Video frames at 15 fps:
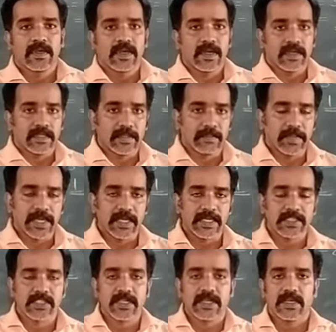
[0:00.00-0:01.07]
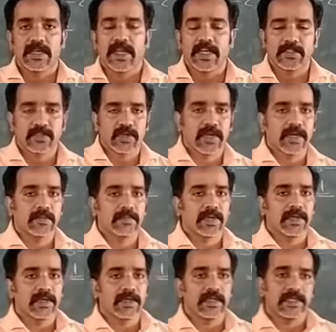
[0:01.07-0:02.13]
The biggest natural
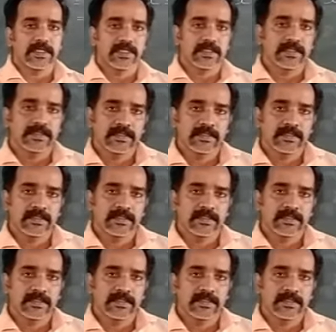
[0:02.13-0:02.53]
number is